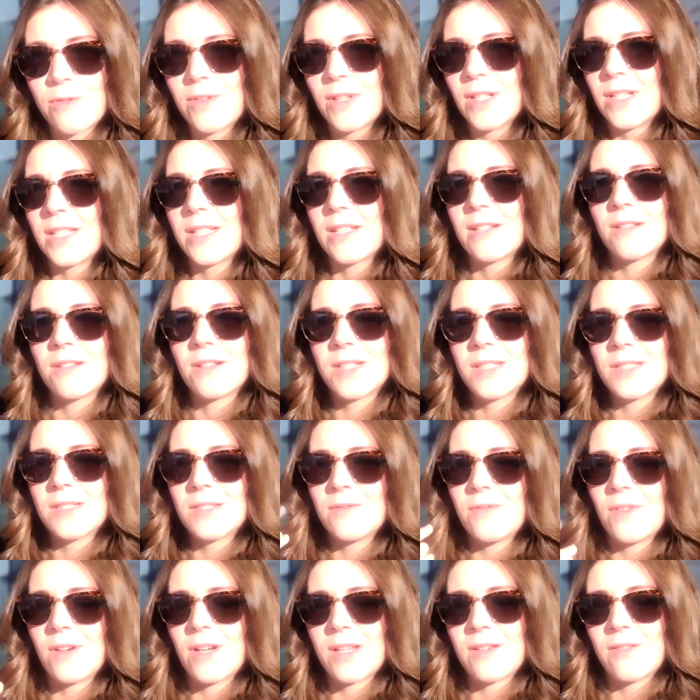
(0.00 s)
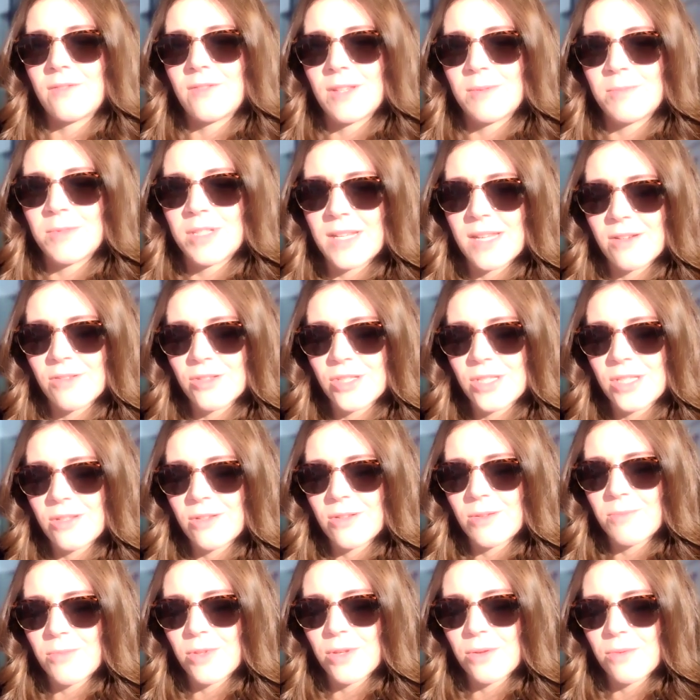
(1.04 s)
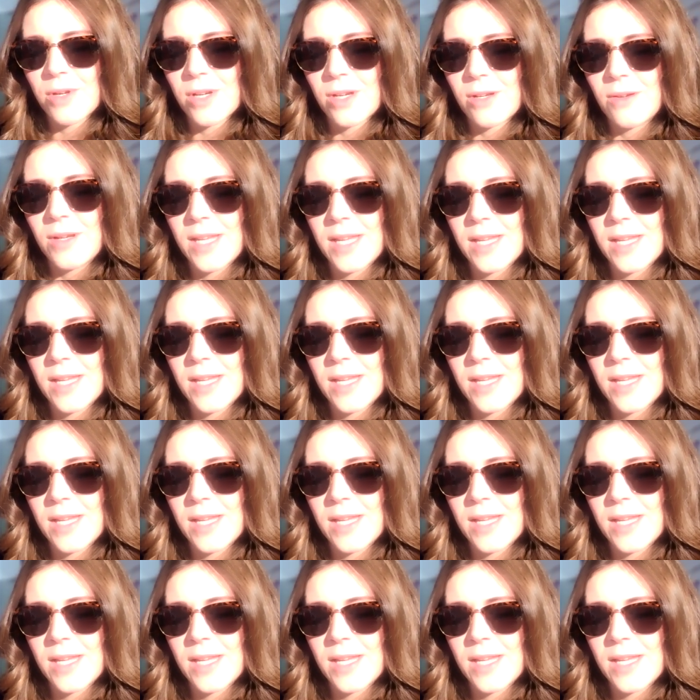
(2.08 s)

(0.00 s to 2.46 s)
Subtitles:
feeling a lot of divine feminine energy come through.